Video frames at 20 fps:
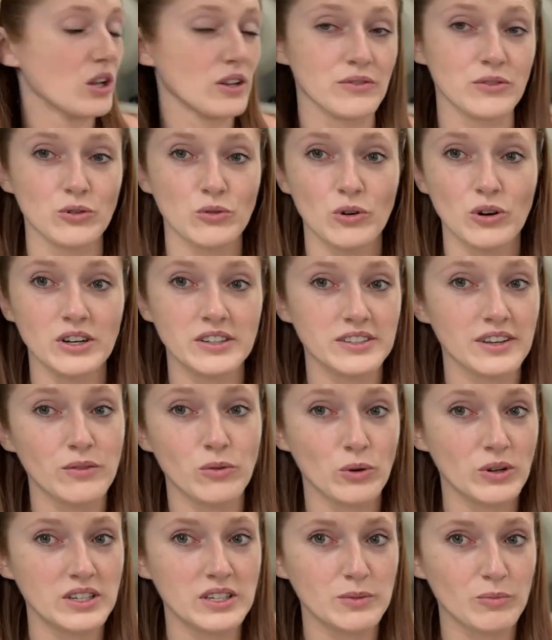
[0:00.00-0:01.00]
Well, the Royals have
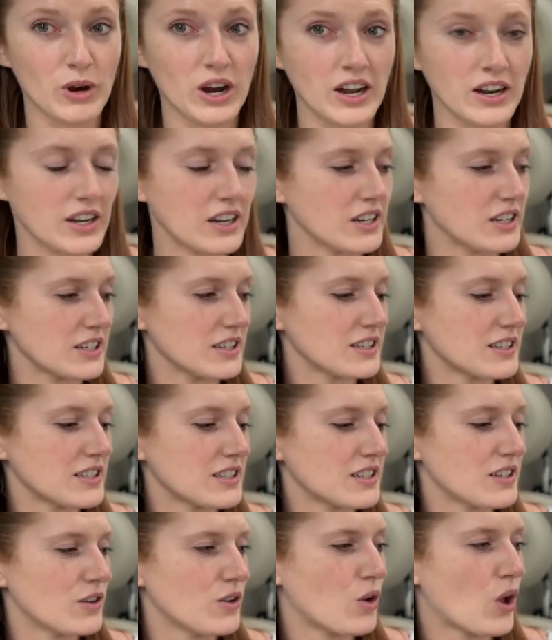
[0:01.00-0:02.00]
worn this brand. It
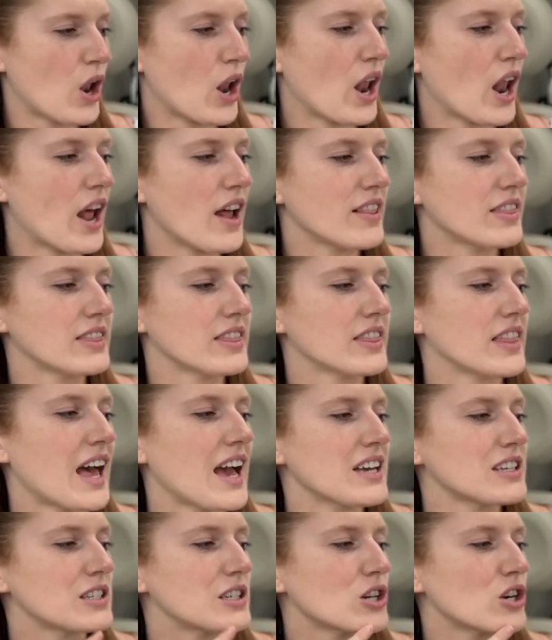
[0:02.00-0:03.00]
is
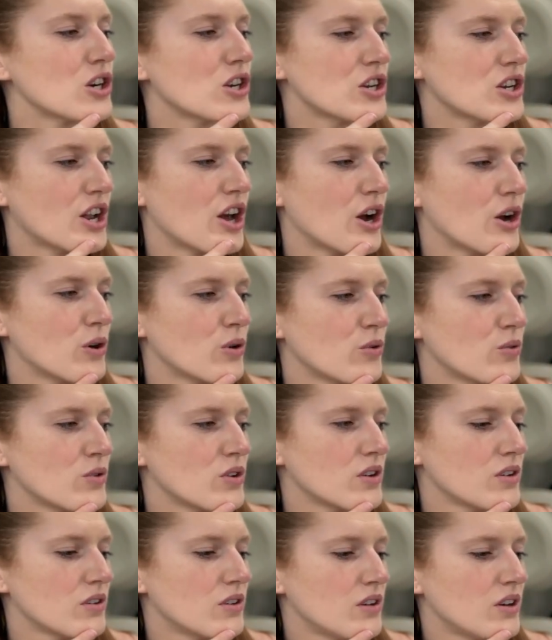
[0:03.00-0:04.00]
lesser known
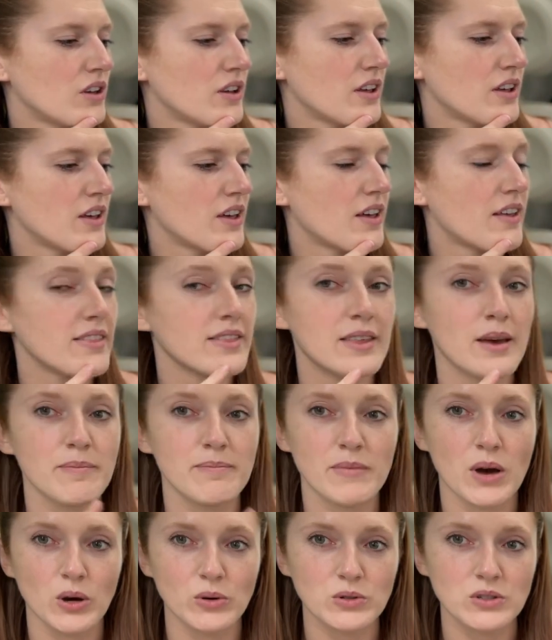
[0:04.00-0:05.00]
than
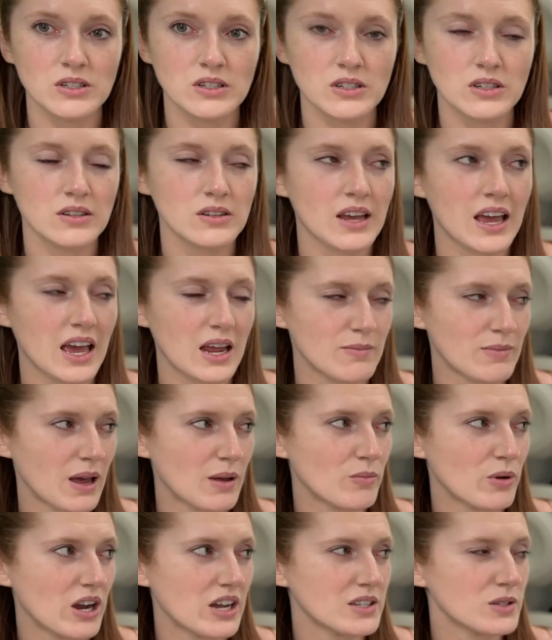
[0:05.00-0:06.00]
most handbag
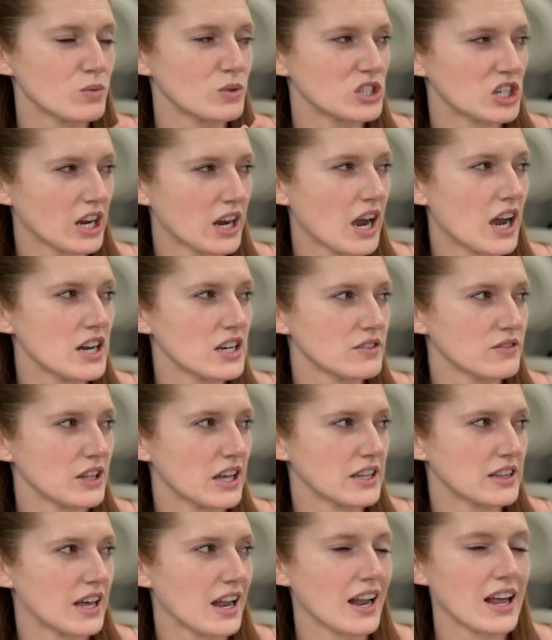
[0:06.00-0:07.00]
brands, which I kind of
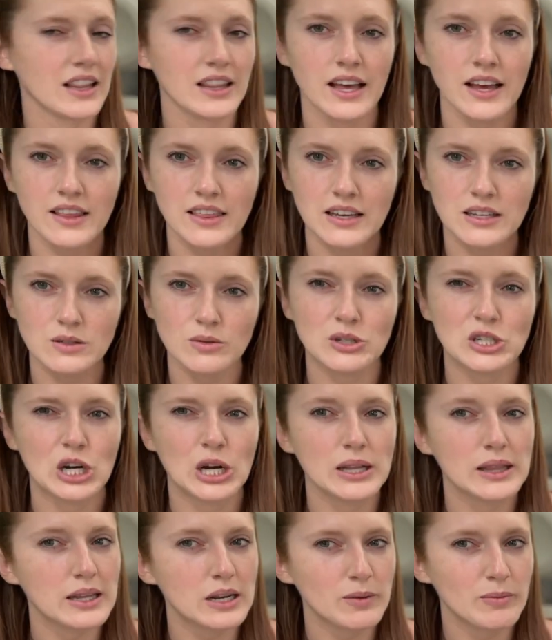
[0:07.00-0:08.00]
like that. I like things which are
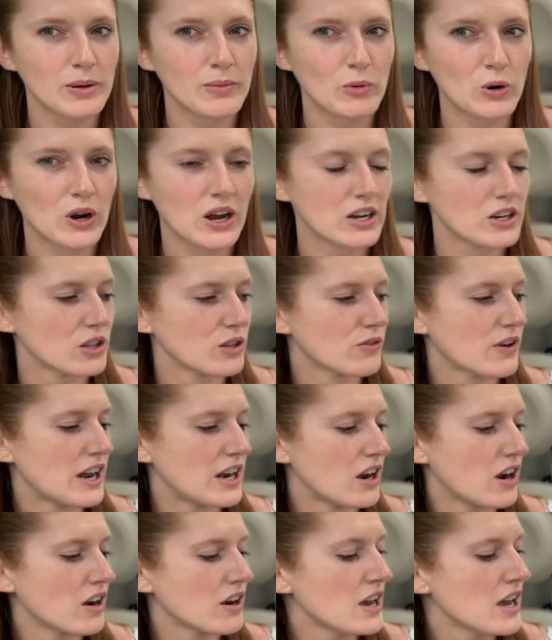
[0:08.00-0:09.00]
a little bit more under the
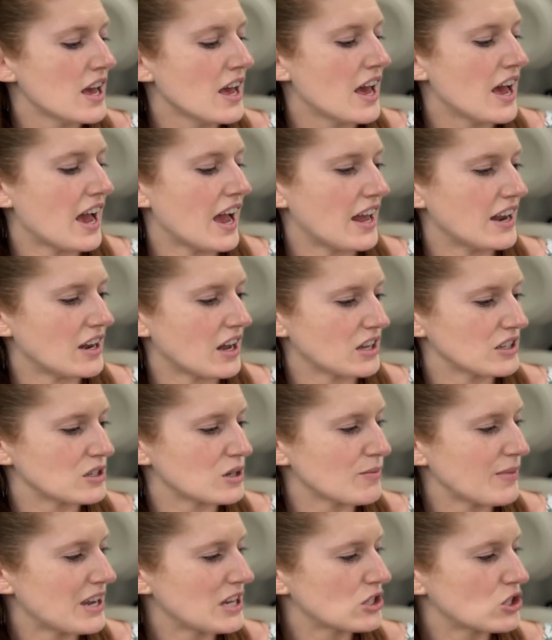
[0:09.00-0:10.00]
radar and not so
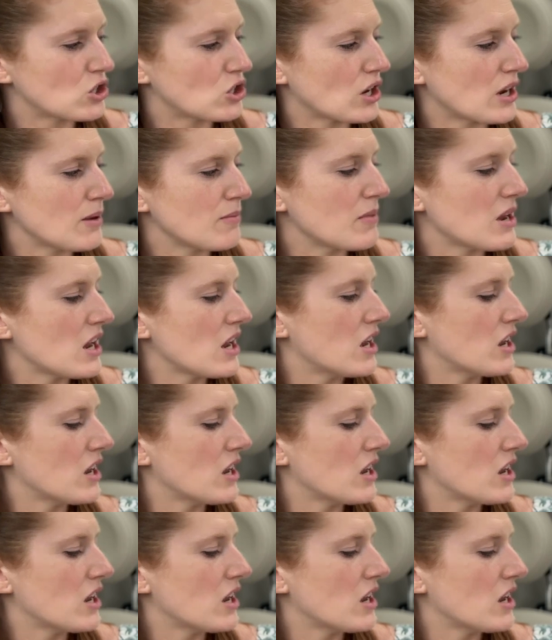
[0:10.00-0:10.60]
mainstream.